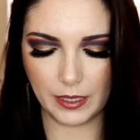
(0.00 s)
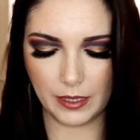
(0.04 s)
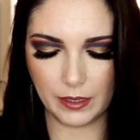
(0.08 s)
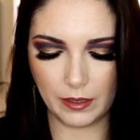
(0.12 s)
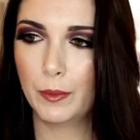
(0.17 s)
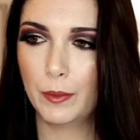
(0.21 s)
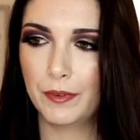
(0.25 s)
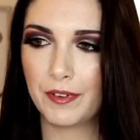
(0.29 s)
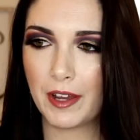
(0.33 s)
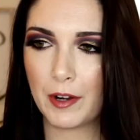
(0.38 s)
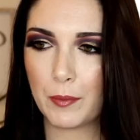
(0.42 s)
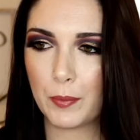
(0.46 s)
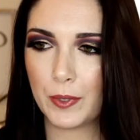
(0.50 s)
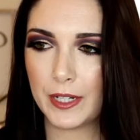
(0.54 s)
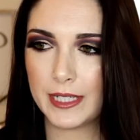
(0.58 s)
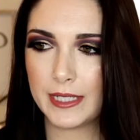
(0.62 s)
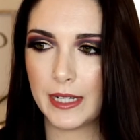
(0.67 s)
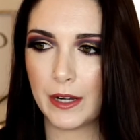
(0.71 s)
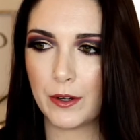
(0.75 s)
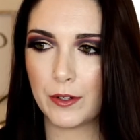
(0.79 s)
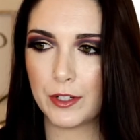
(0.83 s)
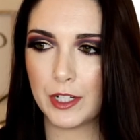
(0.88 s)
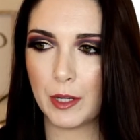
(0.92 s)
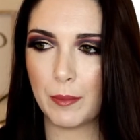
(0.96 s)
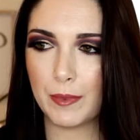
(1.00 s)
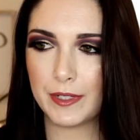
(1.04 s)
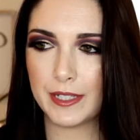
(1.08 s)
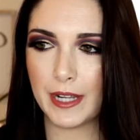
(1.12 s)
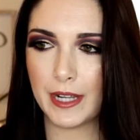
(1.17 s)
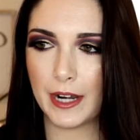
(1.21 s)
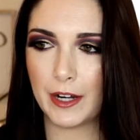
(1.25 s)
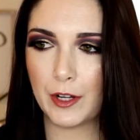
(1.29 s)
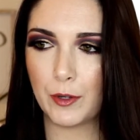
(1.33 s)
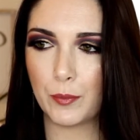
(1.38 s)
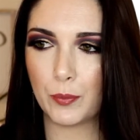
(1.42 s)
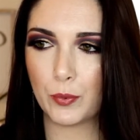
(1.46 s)
We've got a pretty standard
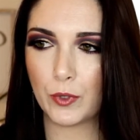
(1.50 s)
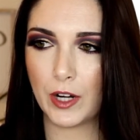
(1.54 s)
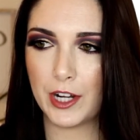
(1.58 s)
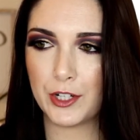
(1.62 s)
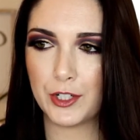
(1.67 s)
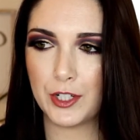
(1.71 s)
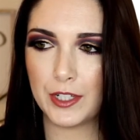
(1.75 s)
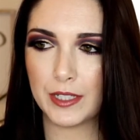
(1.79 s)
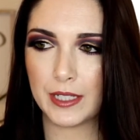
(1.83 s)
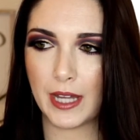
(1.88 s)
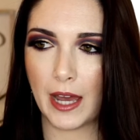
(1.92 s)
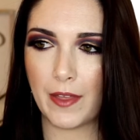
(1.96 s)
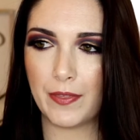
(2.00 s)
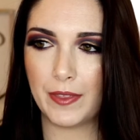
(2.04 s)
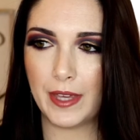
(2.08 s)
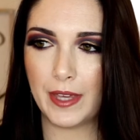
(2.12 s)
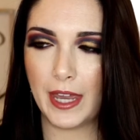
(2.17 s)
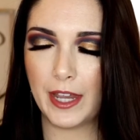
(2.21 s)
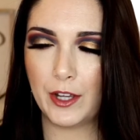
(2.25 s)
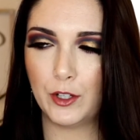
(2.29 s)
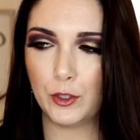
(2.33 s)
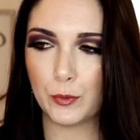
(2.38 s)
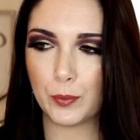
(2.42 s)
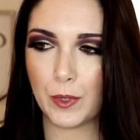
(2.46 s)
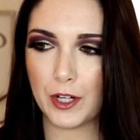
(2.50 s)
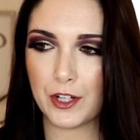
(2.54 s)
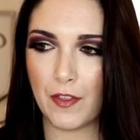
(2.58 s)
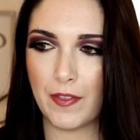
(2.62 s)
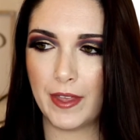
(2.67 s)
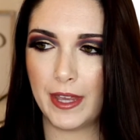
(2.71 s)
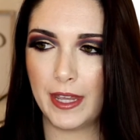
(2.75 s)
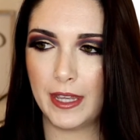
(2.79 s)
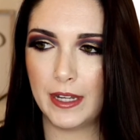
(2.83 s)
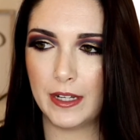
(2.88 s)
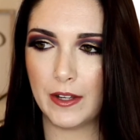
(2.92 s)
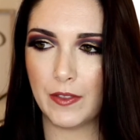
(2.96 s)
double-sided brush. It's got the angled brush on the
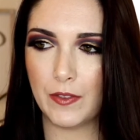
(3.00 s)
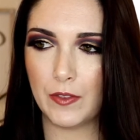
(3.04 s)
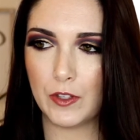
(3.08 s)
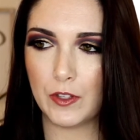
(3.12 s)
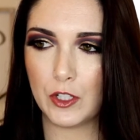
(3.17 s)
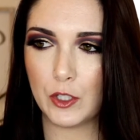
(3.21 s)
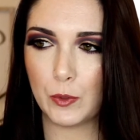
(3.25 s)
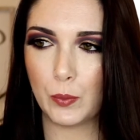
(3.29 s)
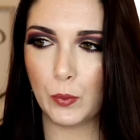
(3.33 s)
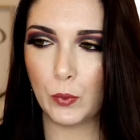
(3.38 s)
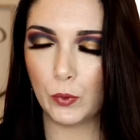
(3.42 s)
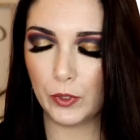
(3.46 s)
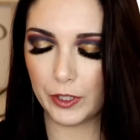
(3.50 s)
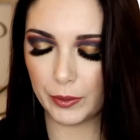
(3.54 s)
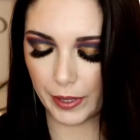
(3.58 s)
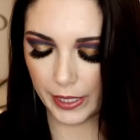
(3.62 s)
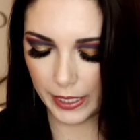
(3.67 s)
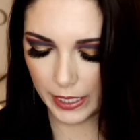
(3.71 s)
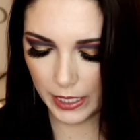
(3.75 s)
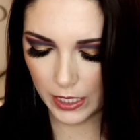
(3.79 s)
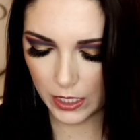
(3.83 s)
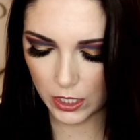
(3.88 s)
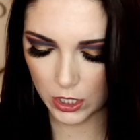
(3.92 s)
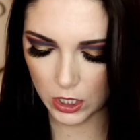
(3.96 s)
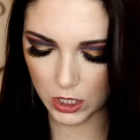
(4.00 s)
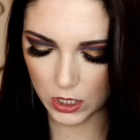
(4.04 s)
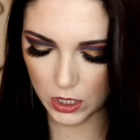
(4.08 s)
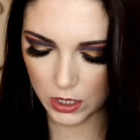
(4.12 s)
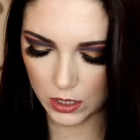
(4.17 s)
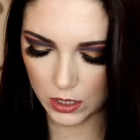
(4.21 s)
end and the spoolie right here.